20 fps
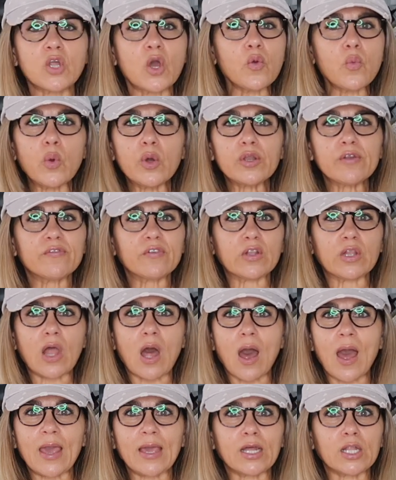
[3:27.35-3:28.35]
no word of a
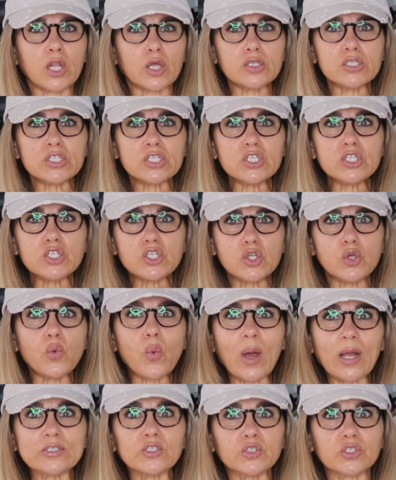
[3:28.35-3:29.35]
lie, close to
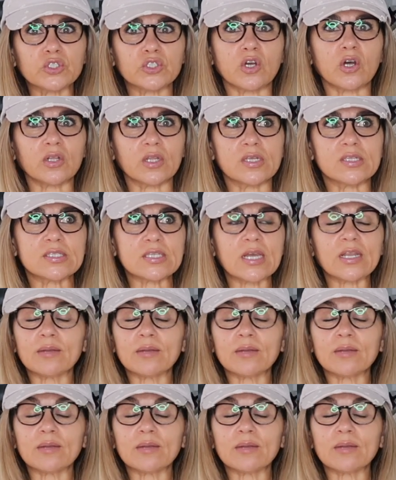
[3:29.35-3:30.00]
$200,